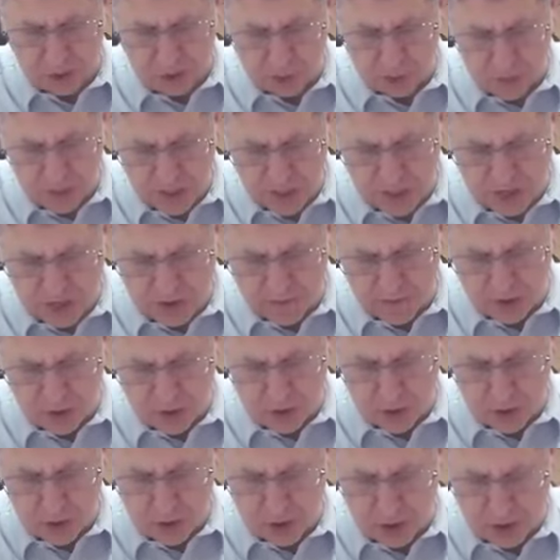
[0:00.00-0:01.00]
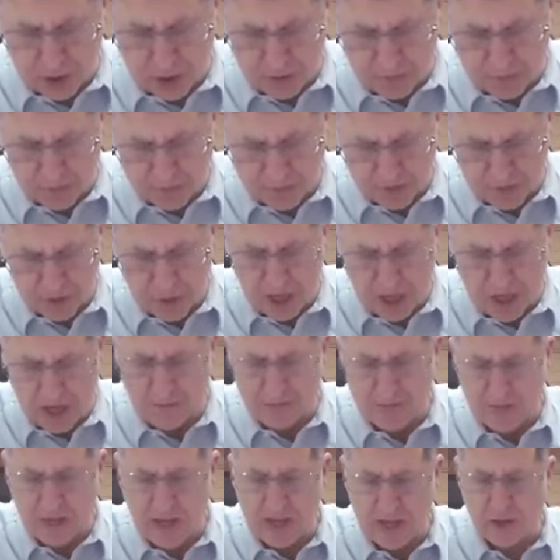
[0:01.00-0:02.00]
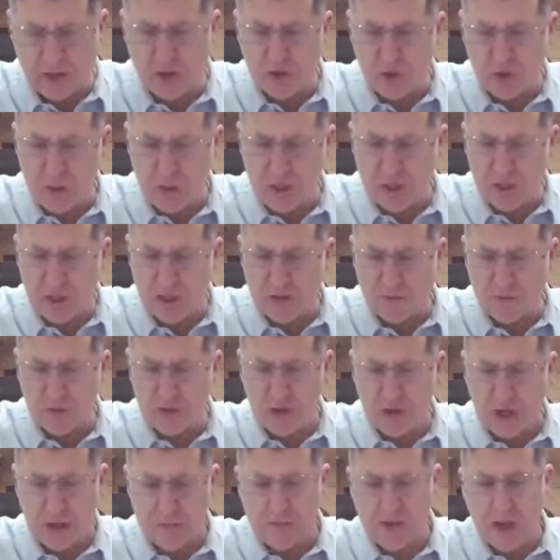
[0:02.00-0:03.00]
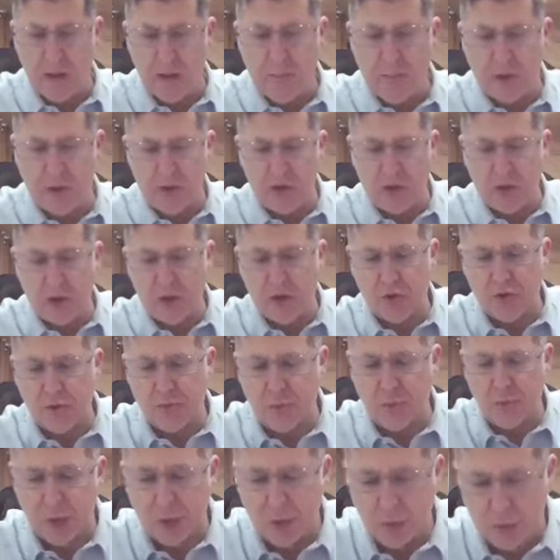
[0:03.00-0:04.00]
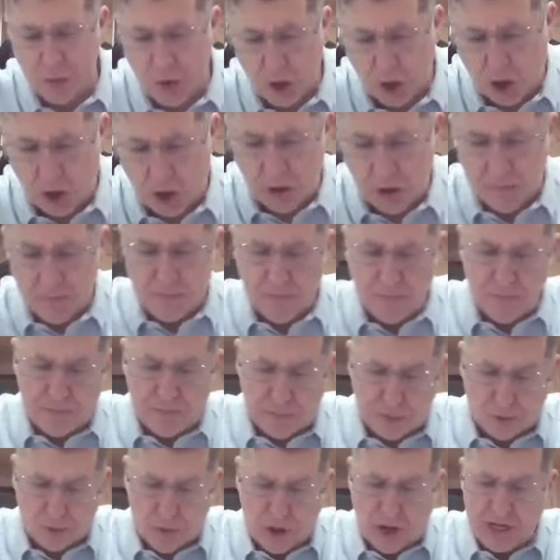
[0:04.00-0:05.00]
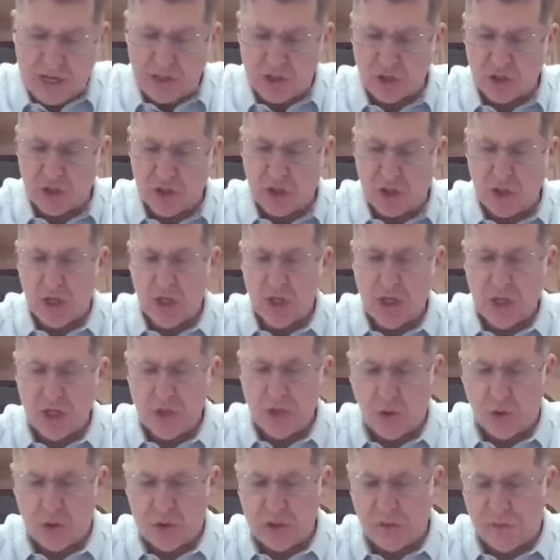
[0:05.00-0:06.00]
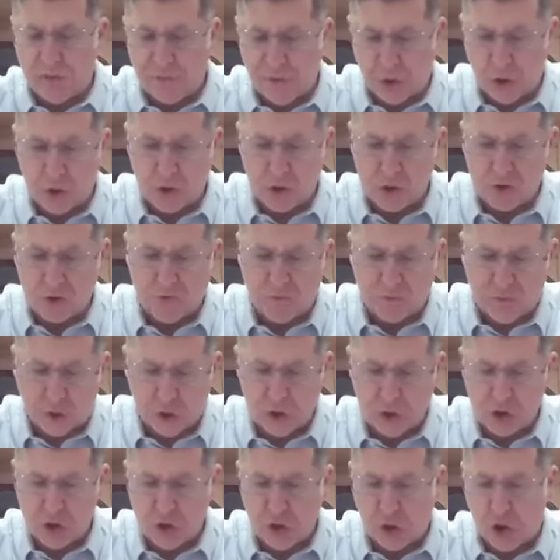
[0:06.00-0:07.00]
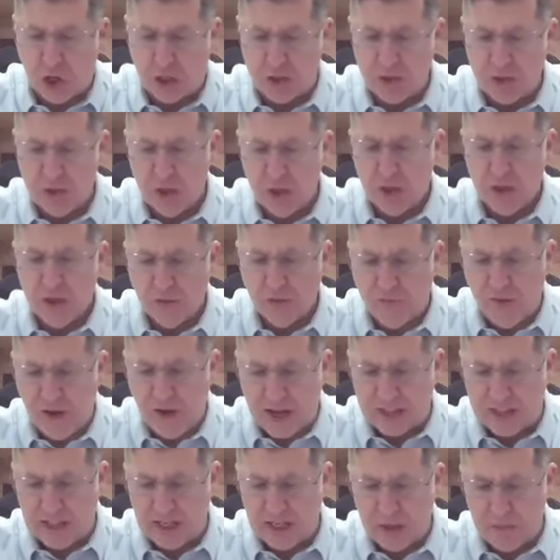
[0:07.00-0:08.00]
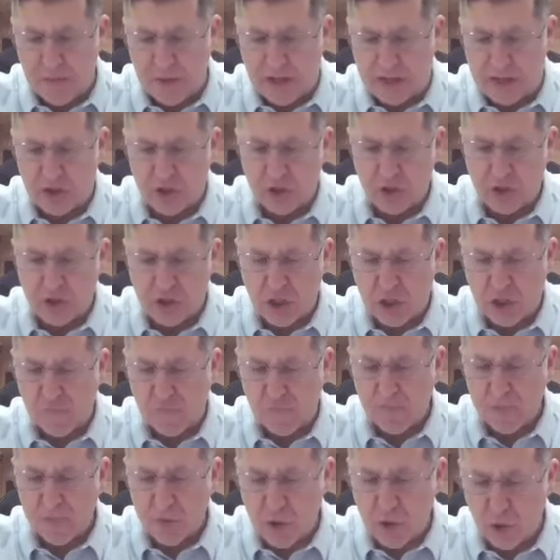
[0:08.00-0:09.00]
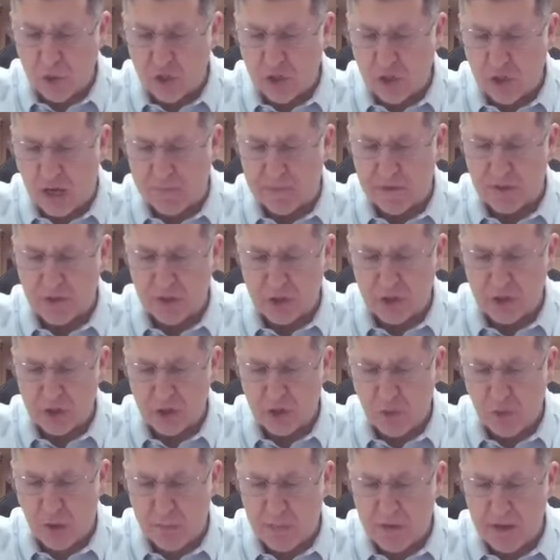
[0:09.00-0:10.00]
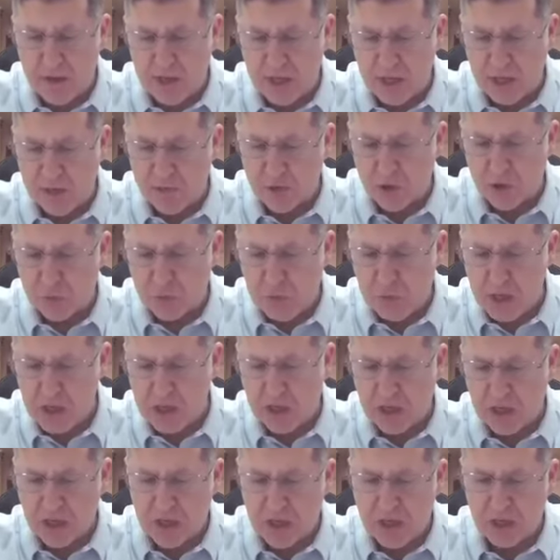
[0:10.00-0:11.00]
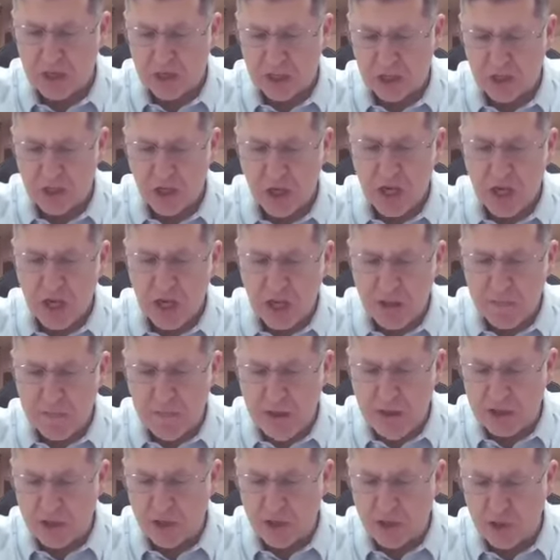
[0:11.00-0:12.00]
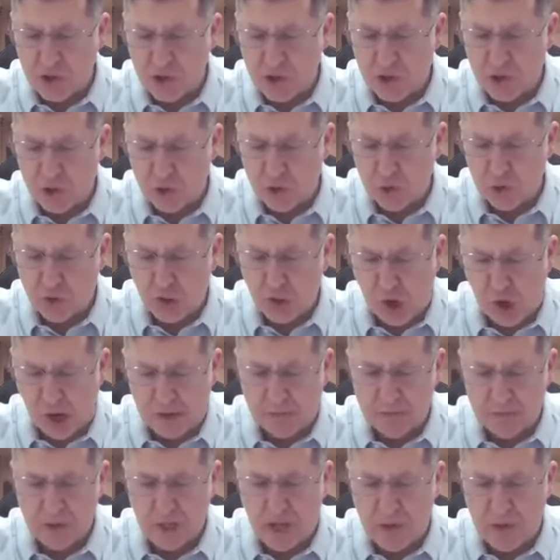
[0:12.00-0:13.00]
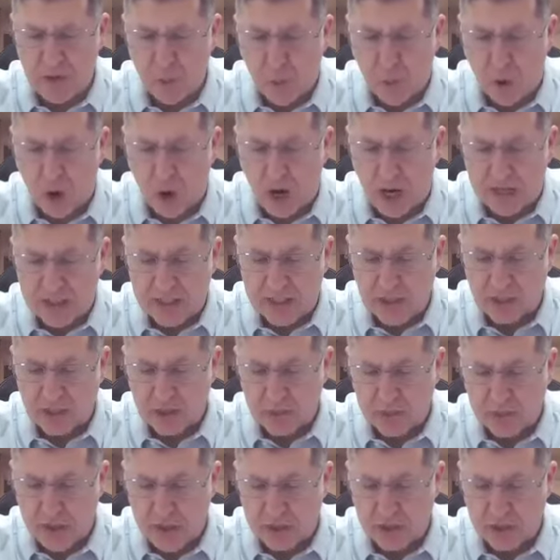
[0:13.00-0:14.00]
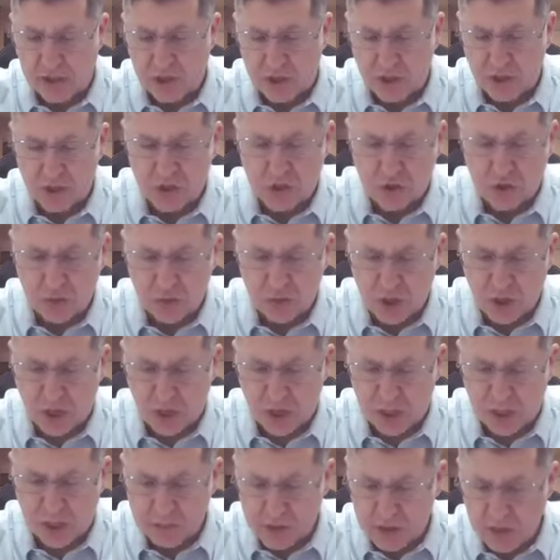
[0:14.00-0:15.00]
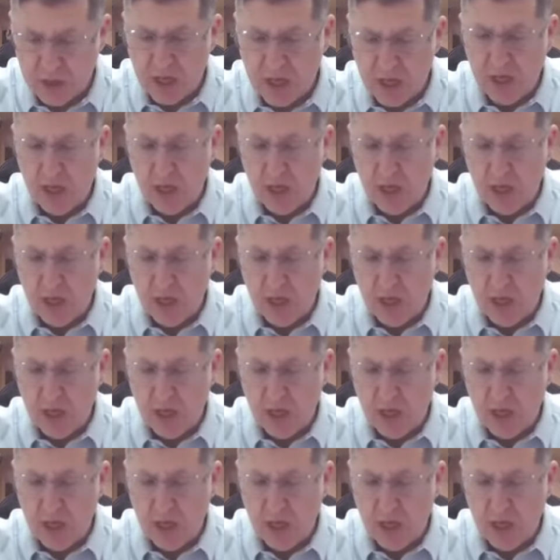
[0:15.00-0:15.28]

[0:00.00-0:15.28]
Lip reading: So we have that three different times. But our Baraisa is going to focus first on the fact that it mentions it two times. This is Rabbi Akiva speaking, and he says it mentions it two times. And why does it mention it two times?